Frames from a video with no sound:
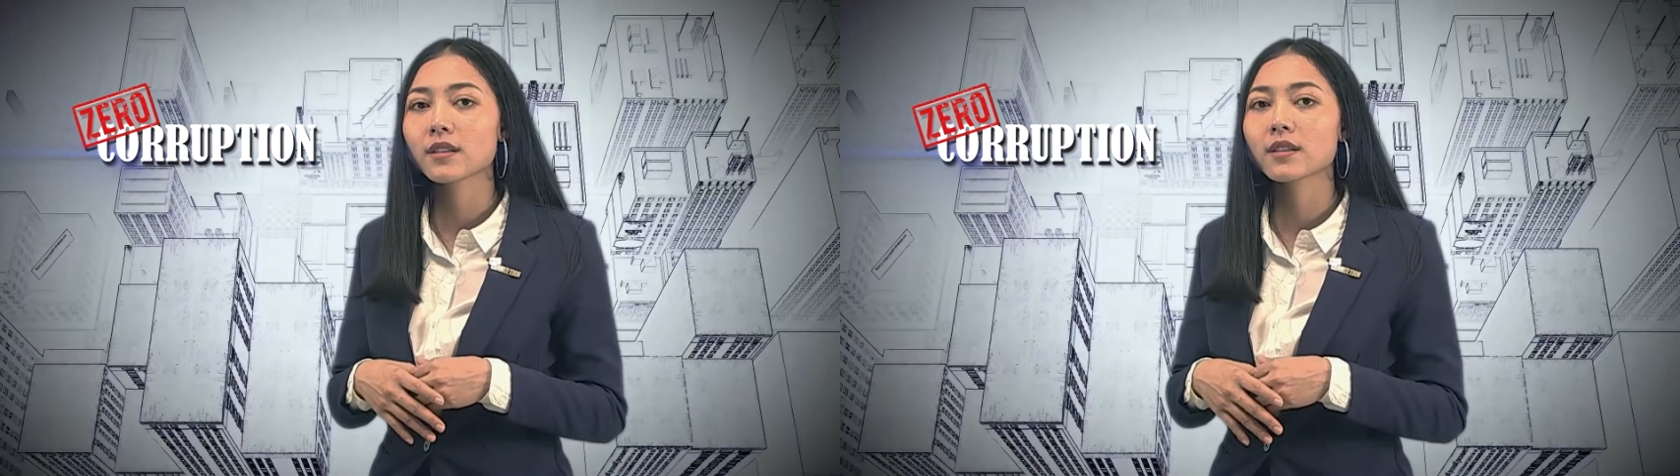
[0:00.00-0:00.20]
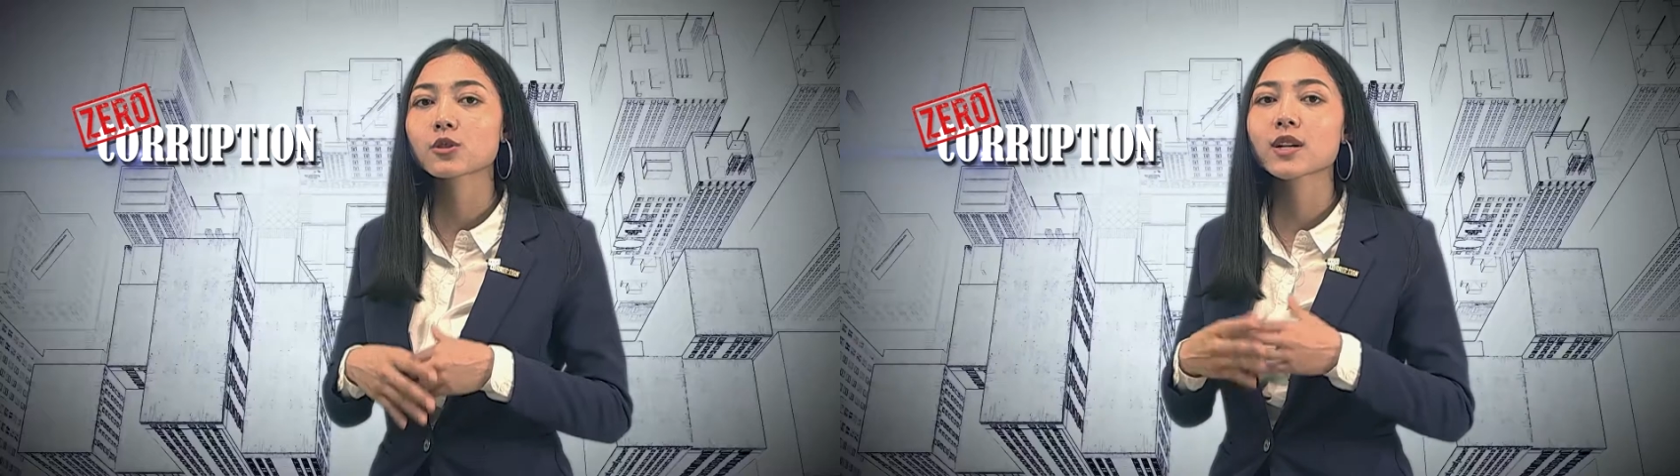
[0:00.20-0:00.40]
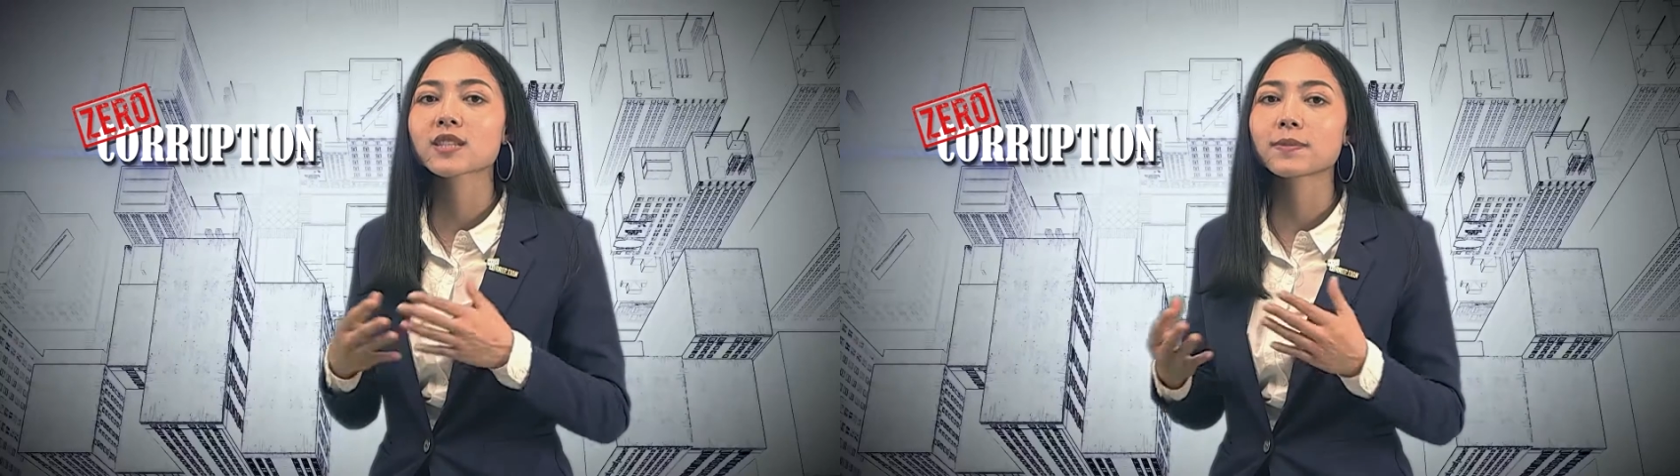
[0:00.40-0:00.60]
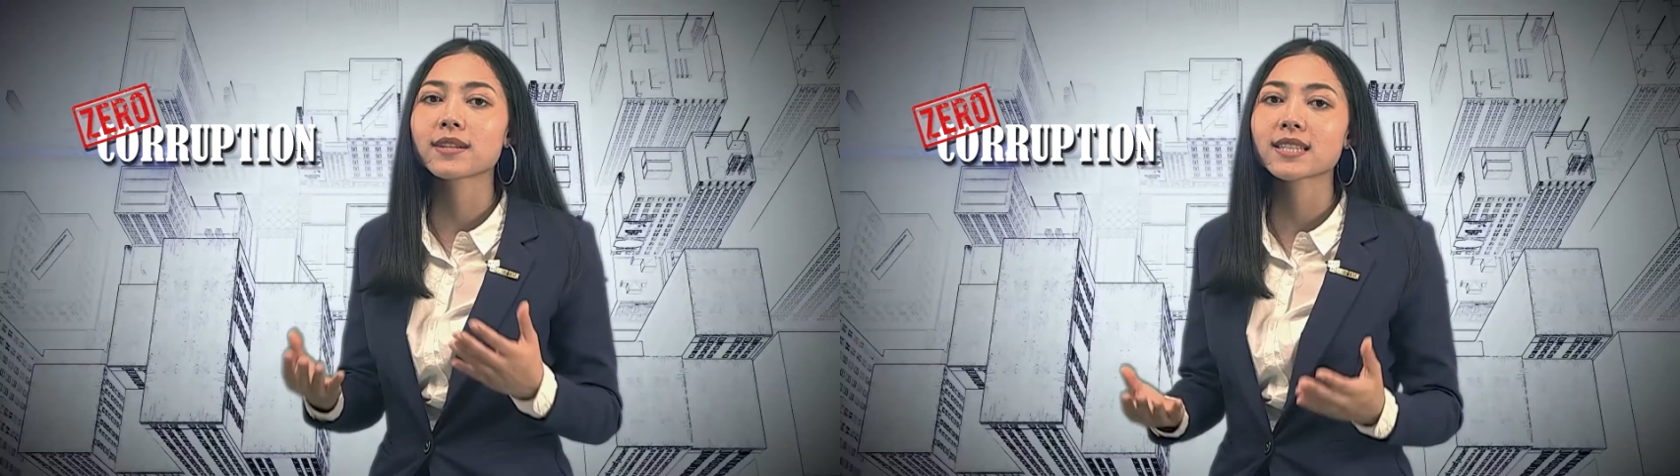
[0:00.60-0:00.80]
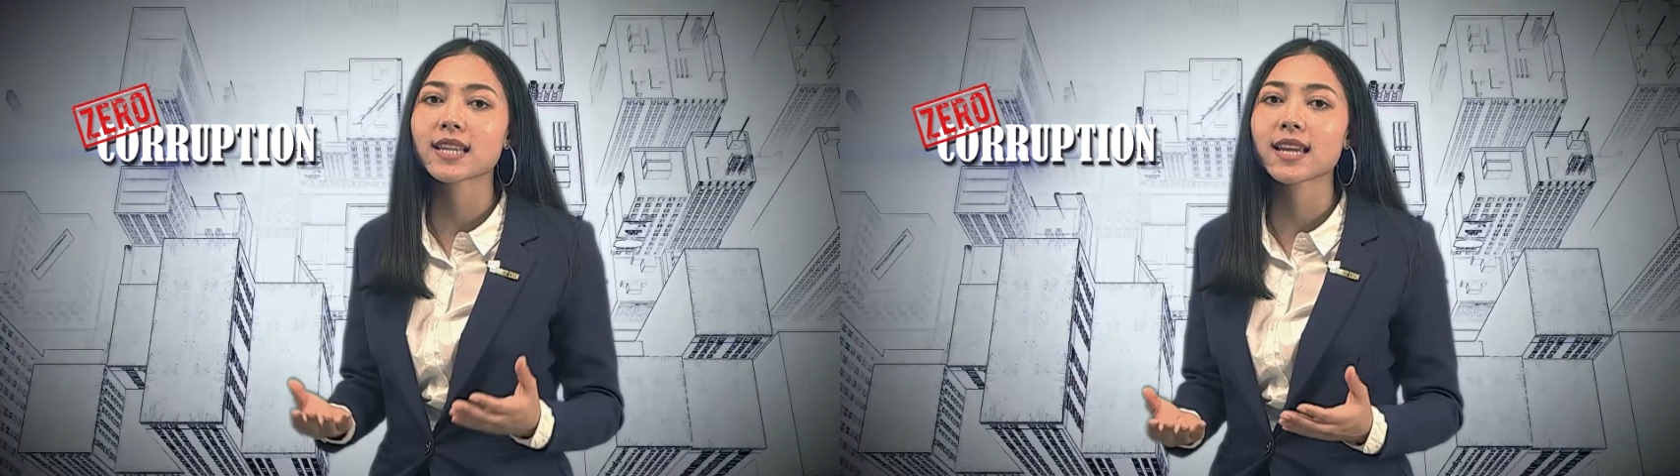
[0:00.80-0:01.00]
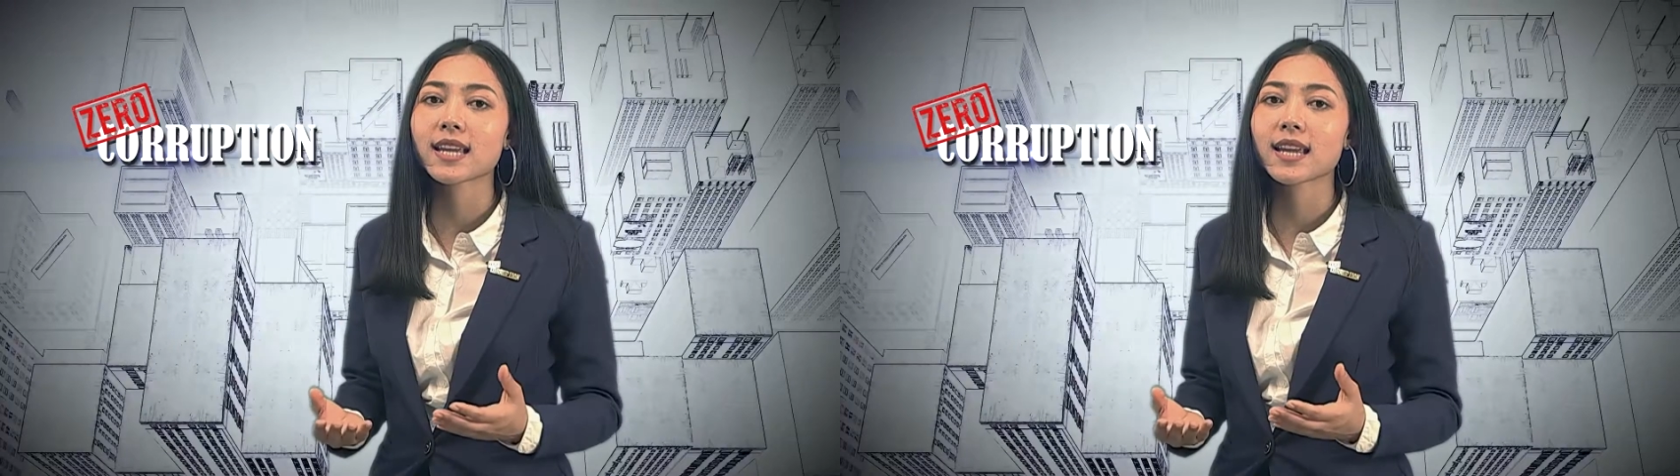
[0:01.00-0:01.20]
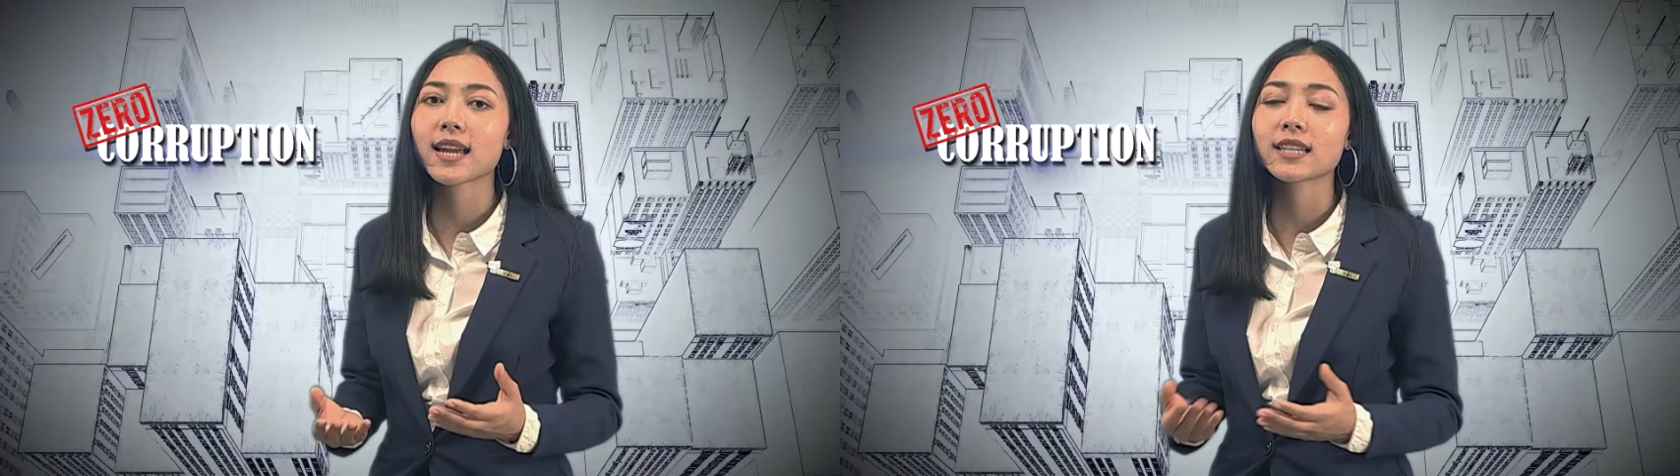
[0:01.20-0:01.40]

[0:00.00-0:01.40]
the transparency and